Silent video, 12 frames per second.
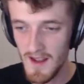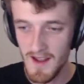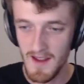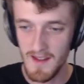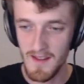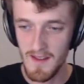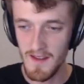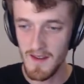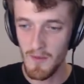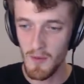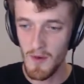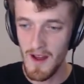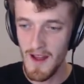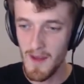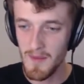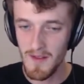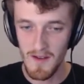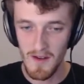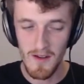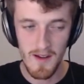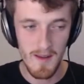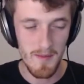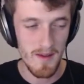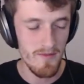and it will absolutely
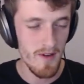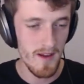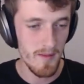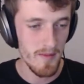be running